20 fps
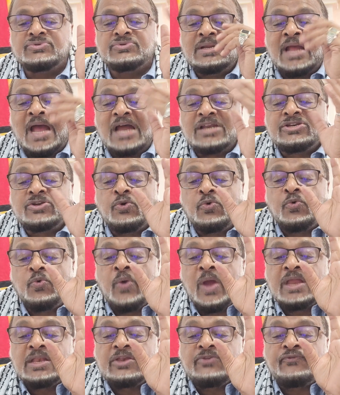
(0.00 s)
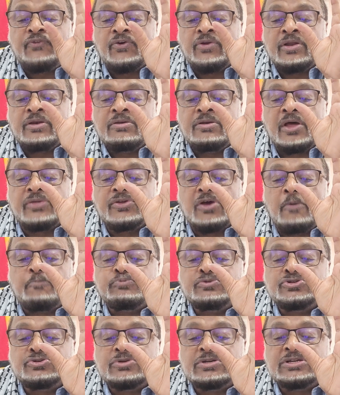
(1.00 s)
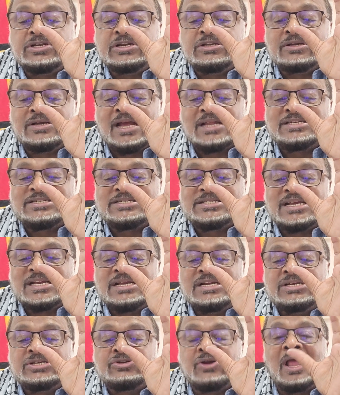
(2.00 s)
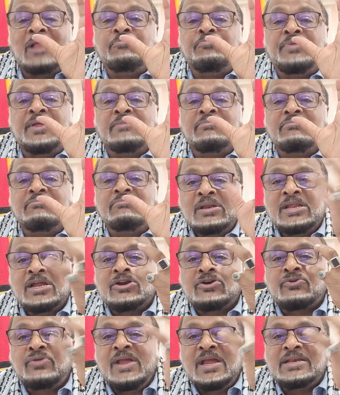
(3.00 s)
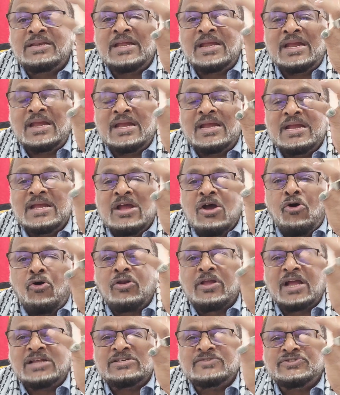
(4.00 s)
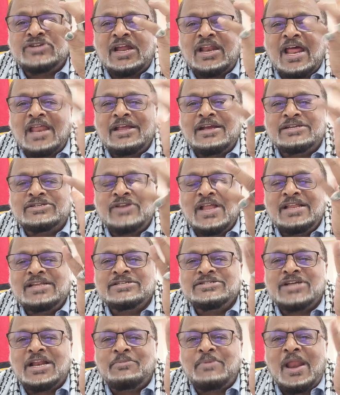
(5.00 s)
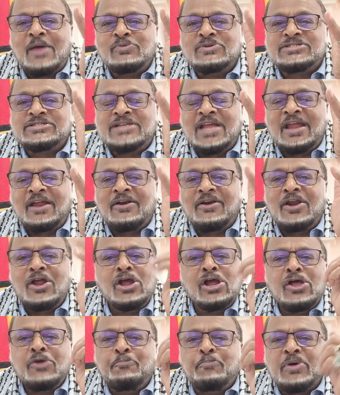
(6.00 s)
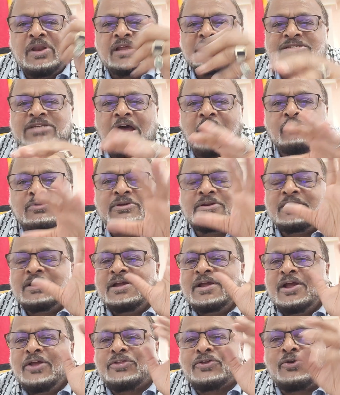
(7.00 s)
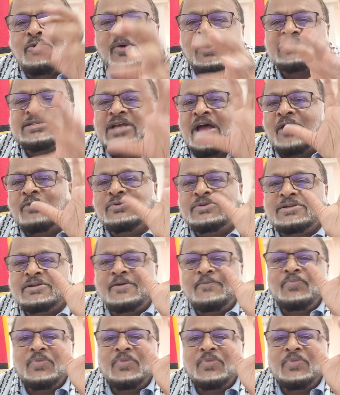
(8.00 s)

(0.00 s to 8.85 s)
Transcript: They had to wait for another opportunity to get Singh to help them. They're creating all kinds of shenanigans. Ladies and gentlemen, I was there. Put us out. Throw us out.